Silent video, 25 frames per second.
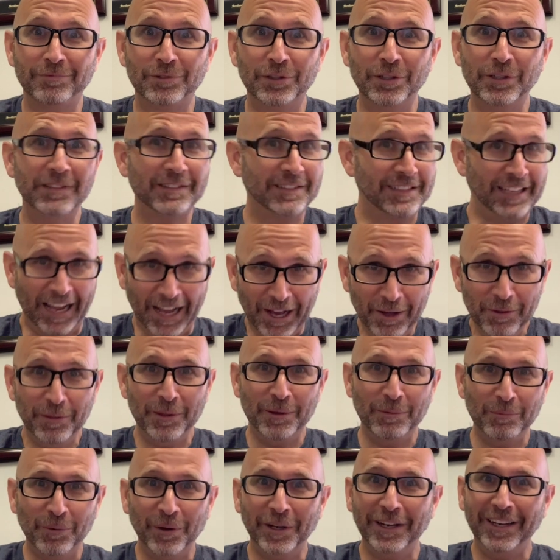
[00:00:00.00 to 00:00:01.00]
Just tell
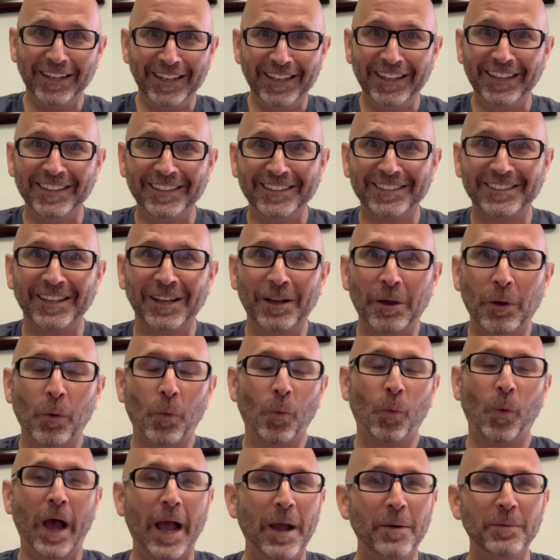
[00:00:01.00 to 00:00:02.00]
them what it is.
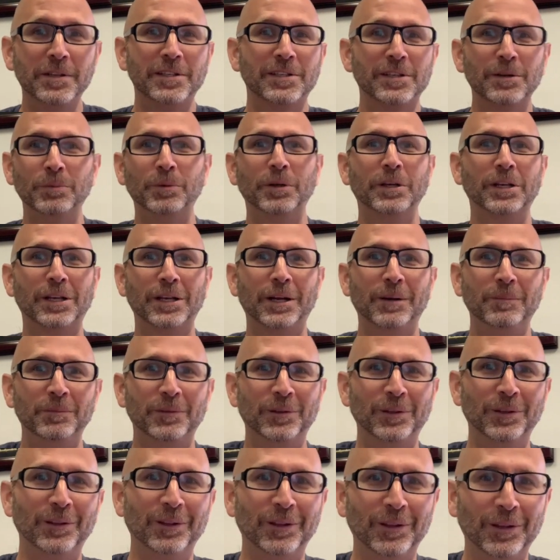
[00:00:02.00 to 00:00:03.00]
Why would someone come
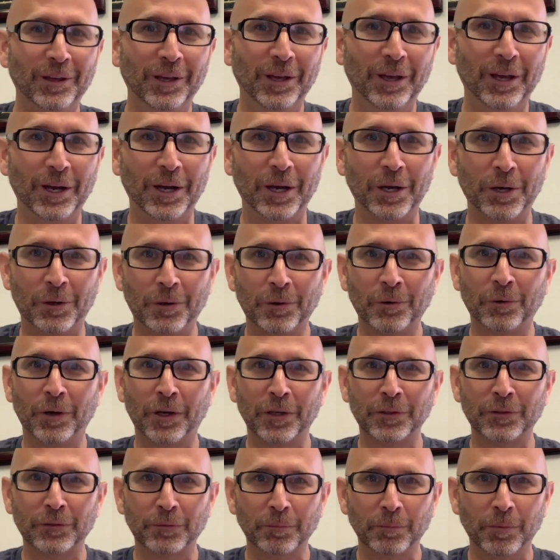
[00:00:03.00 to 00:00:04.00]
to a
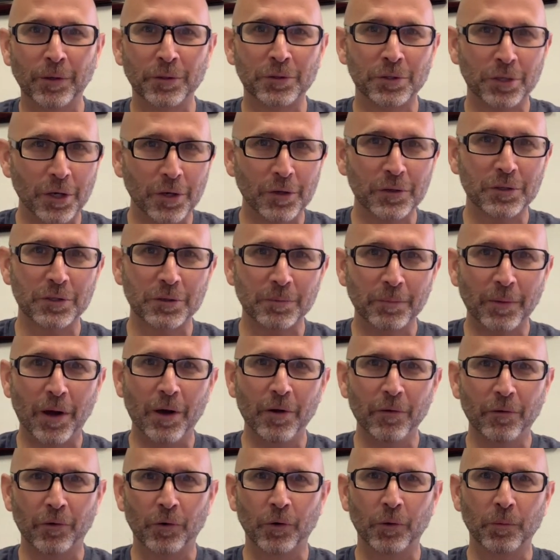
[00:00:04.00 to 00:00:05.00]
small church
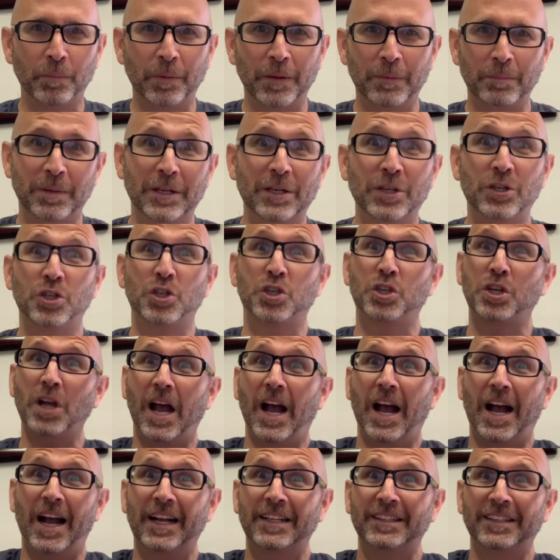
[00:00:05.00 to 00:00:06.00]
small group and be
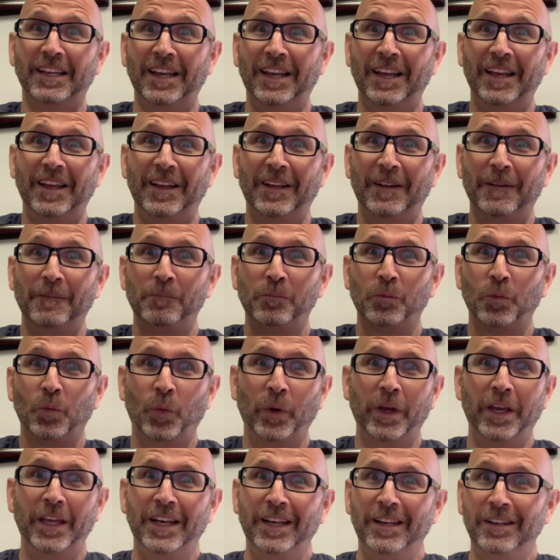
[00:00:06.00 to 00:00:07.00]
shocked
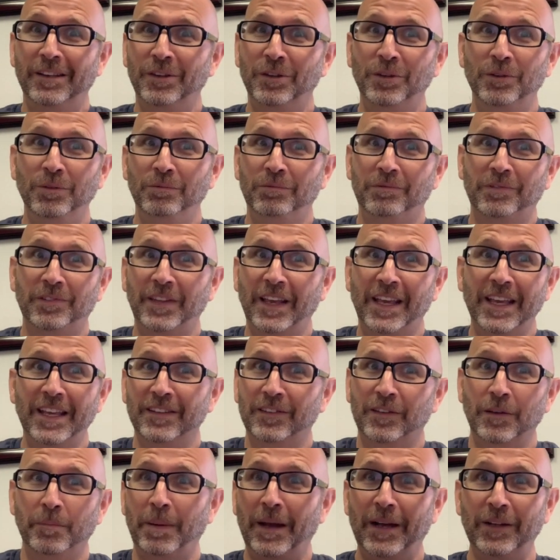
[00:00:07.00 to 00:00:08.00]
when you say
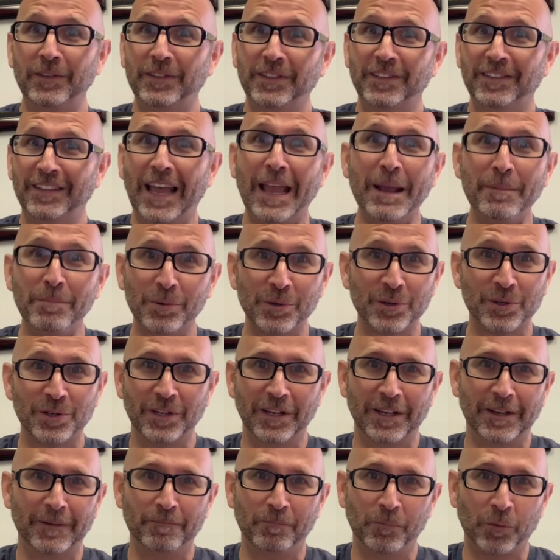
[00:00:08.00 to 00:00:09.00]
it's about
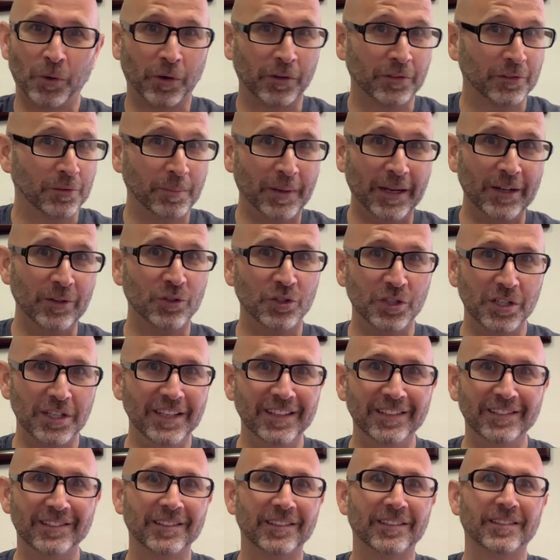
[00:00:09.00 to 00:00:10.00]
discipleship or it's about
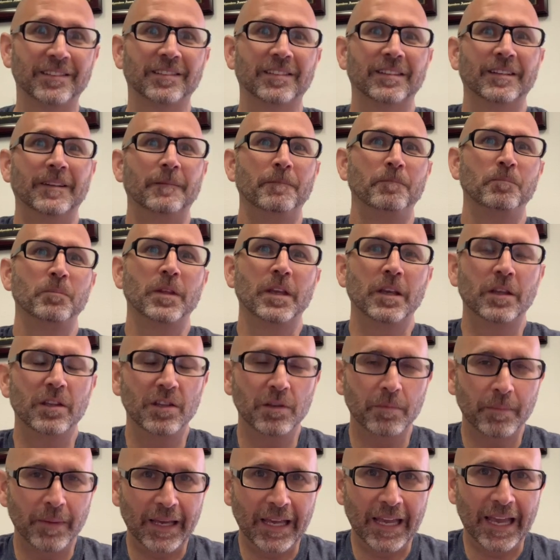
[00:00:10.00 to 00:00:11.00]
Jesus?
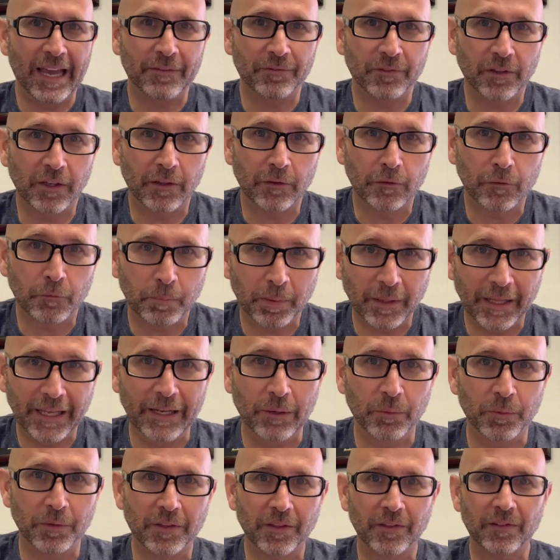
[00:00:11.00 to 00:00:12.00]
You may have to
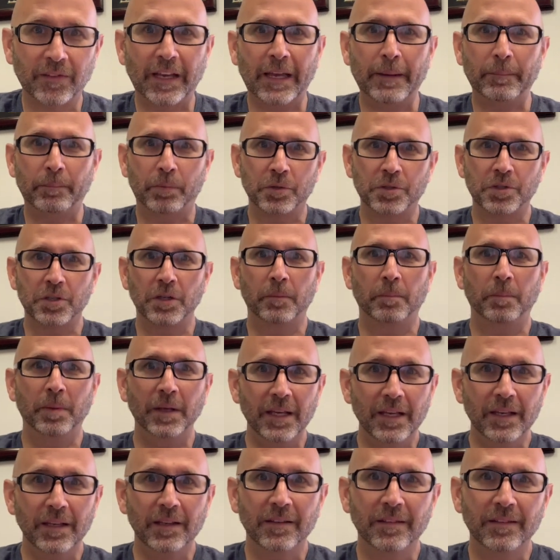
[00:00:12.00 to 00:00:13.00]
explain what discipleship
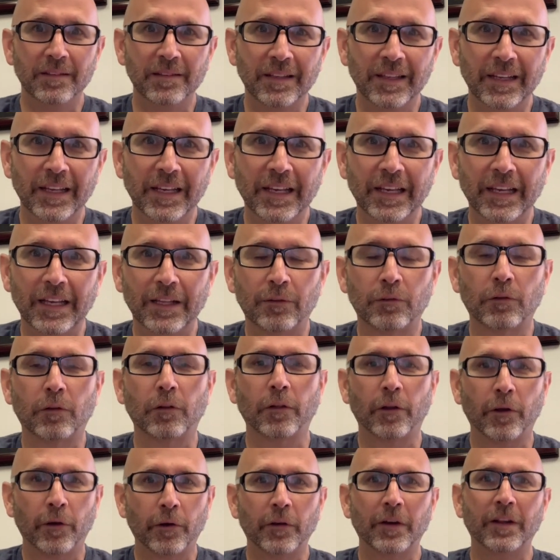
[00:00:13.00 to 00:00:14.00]
is. It's
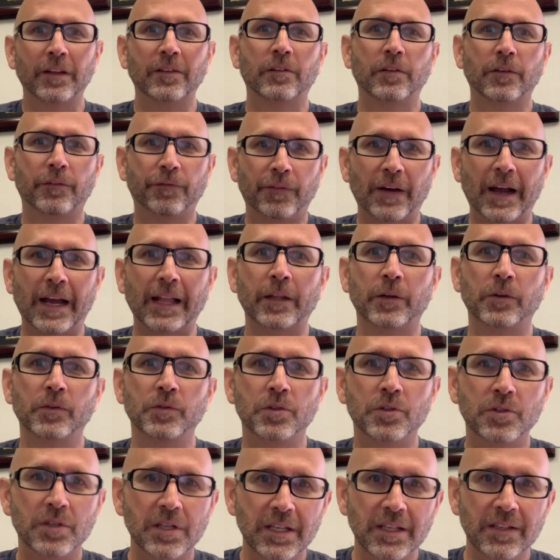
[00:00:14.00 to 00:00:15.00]
learning to follow
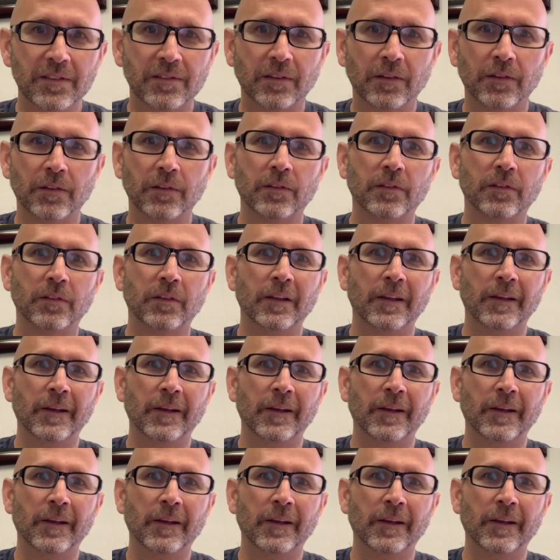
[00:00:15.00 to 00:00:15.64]
Jesus,